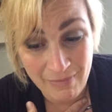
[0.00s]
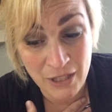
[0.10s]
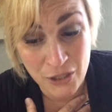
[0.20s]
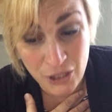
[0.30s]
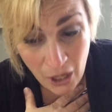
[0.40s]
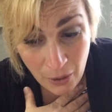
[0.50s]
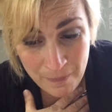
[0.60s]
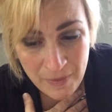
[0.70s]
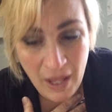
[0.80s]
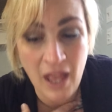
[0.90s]
And
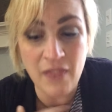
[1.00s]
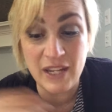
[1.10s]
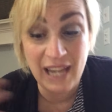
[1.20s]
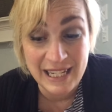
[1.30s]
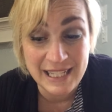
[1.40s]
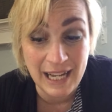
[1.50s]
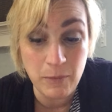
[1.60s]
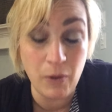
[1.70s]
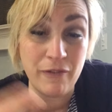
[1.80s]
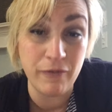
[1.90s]
so, the next
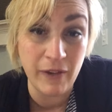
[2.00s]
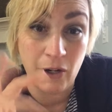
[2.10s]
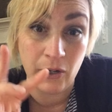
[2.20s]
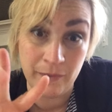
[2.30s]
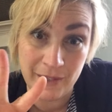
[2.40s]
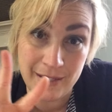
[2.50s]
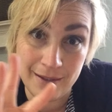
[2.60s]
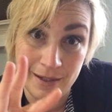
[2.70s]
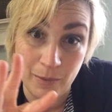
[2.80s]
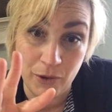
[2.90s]
time you have fear, this
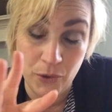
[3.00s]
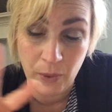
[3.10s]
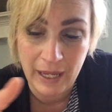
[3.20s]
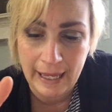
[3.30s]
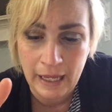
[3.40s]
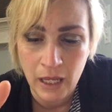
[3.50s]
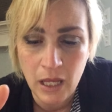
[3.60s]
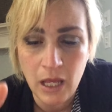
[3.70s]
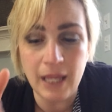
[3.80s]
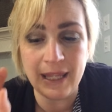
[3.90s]
is number three,
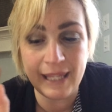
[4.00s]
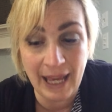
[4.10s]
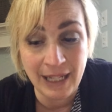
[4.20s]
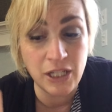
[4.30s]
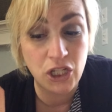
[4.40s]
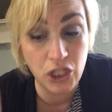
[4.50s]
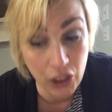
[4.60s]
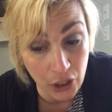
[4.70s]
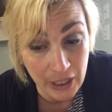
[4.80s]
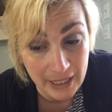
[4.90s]
get
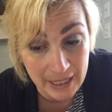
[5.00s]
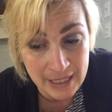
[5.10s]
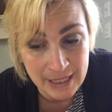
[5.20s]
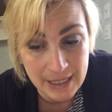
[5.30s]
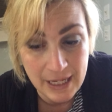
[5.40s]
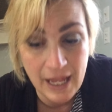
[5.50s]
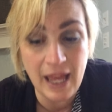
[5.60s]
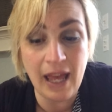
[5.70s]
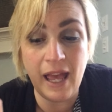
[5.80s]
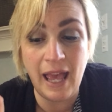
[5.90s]
curious
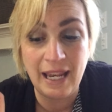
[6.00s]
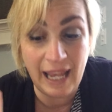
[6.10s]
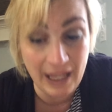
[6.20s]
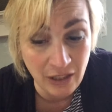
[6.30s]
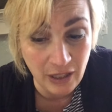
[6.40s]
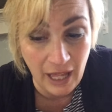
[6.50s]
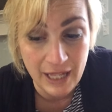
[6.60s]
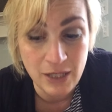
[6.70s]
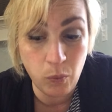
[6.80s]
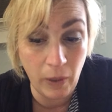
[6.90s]
and
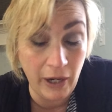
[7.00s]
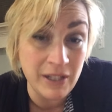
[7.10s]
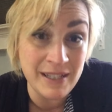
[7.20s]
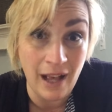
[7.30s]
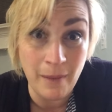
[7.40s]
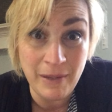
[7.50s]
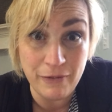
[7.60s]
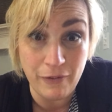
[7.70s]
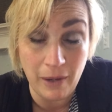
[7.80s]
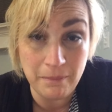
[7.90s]
analyze where it's coming
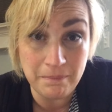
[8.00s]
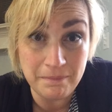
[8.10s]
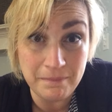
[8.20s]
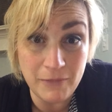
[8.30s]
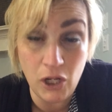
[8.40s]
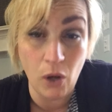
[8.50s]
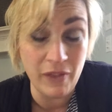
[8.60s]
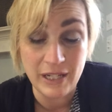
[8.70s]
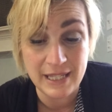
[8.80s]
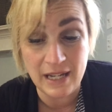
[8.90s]
from. Know
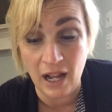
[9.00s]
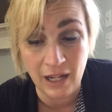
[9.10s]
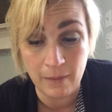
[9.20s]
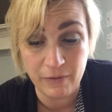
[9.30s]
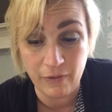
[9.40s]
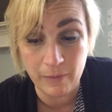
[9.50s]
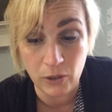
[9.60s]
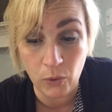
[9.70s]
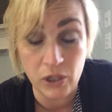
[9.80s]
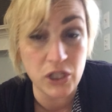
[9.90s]
that it's not coming from the
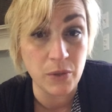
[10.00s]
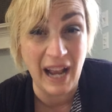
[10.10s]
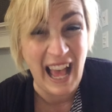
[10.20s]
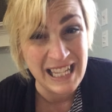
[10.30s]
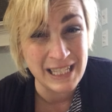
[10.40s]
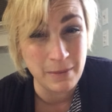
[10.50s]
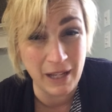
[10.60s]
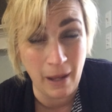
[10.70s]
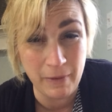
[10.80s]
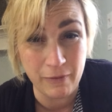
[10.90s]
Lord, so it has to be
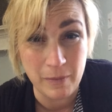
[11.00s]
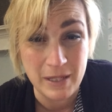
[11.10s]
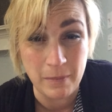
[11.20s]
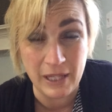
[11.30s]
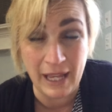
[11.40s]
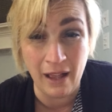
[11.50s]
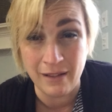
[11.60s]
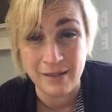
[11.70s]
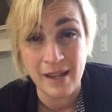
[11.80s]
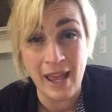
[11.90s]
coming from something
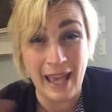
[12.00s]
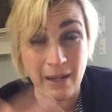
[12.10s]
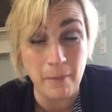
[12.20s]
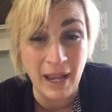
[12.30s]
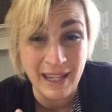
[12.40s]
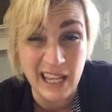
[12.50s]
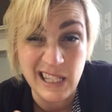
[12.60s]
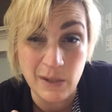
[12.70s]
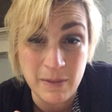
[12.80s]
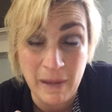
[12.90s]
else. And in my
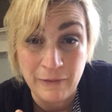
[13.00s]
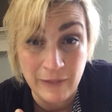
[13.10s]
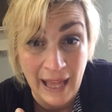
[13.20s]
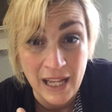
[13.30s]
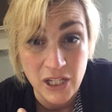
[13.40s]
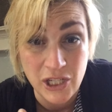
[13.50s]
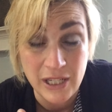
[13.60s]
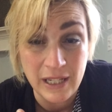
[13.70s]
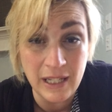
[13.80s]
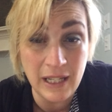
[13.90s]
case, it was my flesh.
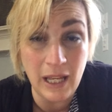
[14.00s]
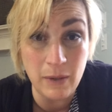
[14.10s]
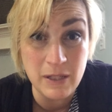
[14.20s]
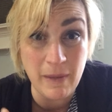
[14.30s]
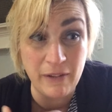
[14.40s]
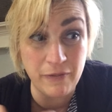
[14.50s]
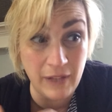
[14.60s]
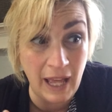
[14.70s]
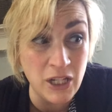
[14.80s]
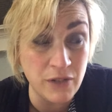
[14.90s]
It is my
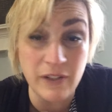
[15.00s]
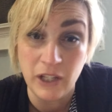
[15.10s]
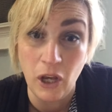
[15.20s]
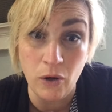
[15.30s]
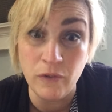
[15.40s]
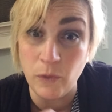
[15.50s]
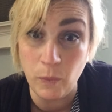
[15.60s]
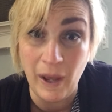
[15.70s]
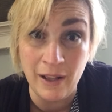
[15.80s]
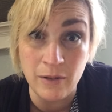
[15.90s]
flesh feeling
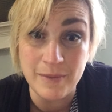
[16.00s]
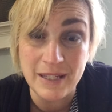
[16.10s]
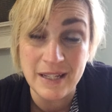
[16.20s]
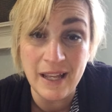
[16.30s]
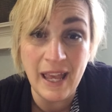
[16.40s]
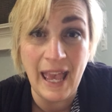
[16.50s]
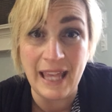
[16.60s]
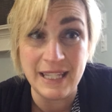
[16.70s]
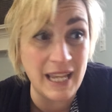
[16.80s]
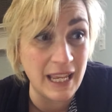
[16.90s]
overwhelmed
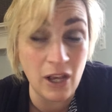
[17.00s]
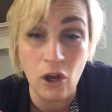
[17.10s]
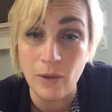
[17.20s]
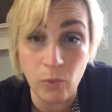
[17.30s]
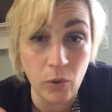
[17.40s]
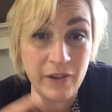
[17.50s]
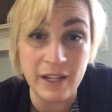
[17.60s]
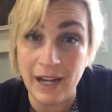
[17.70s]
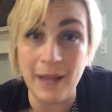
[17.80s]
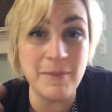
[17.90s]
and taking on more
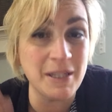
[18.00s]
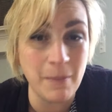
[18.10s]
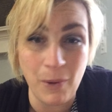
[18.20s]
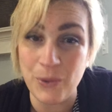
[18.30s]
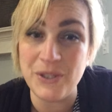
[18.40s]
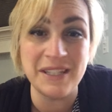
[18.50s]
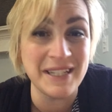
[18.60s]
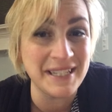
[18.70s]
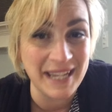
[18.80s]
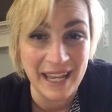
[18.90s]
than I'm supposed
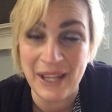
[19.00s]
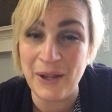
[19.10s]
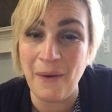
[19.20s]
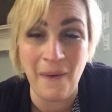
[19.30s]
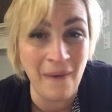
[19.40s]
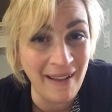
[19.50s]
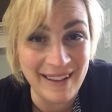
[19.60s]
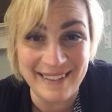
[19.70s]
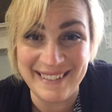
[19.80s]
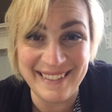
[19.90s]
to take
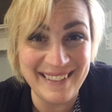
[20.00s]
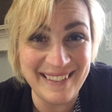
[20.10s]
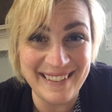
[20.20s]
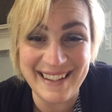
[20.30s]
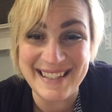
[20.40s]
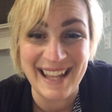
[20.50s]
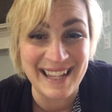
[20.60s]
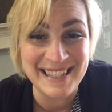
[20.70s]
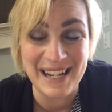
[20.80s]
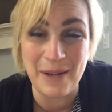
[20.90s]
on because
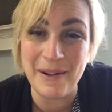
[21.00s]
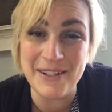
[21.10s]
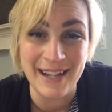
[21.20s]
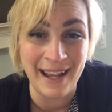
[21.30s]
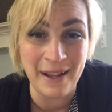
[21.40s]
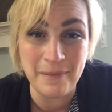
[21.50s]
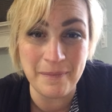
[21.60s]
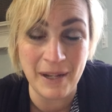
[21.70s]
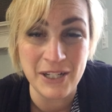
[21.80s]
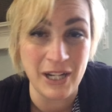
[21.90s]
that's not my job.
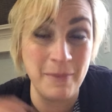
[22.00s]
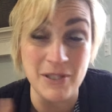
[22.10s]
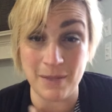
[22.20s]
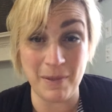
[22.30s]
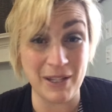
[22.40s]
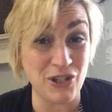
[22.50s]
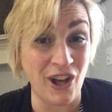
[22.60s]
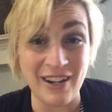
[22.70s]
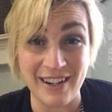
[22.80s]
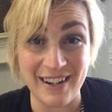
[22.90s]
My job is to be a
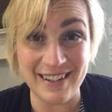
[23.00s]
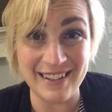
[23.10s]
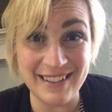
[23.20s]
daughter.